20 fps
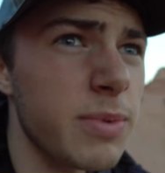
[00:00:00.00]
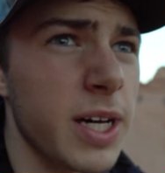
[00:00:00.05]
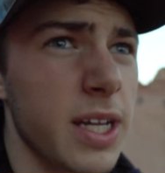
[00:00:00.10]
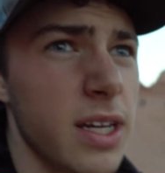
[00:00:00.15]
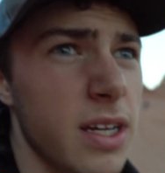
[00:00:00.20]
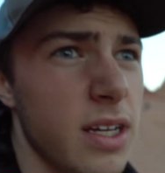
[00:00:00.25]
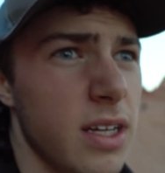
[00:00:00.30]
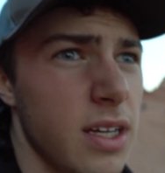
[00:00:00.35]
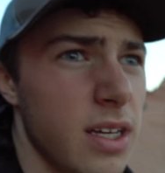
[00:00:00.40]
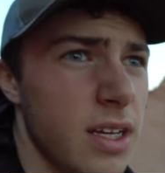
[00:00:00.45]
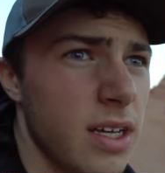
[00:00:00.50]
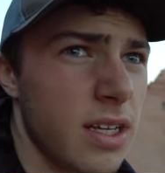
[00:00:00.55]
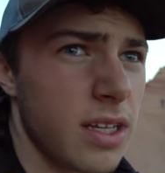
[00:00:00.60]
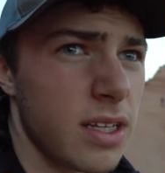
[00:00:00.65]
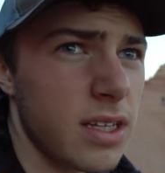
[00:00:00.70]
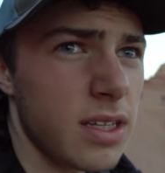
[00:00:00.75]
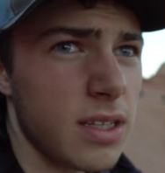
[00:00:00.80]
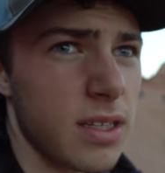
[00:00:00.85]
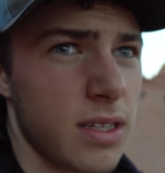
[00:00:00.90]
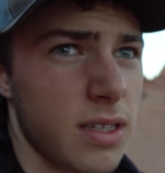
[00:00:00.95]
but
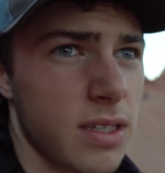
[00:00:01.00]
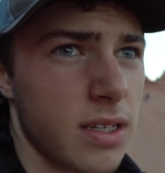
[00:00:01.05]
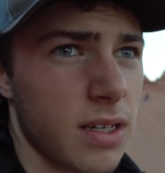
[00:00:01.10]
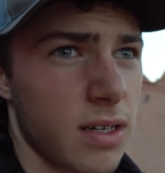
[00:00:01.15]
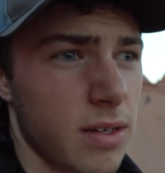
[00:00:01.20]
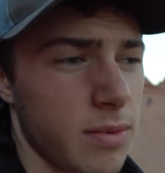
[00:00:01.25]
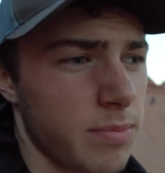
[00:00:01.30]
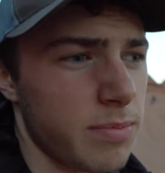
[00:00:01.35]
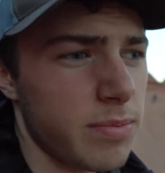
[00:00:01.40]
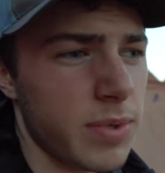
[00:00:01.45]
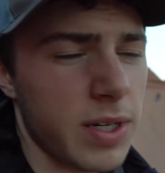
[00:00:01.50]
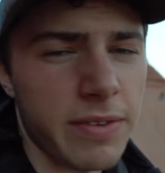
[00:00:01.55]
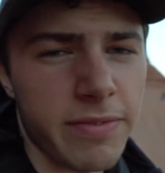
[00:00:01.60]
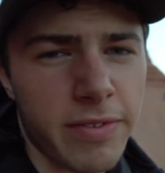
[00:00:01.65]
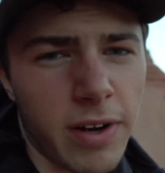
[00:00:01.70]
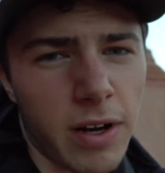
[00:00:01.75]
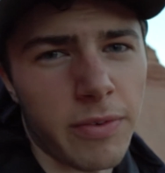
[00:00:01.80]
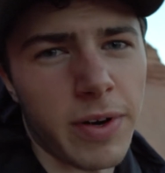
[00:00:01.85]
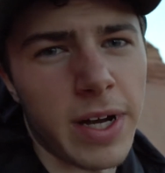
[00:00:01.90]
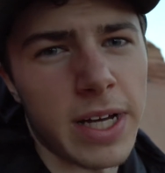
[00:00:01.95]
they're pretty
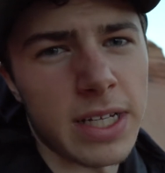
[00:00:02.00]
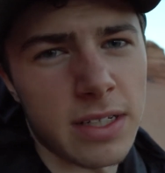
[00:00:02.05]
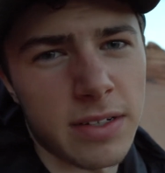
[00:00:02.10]
far away,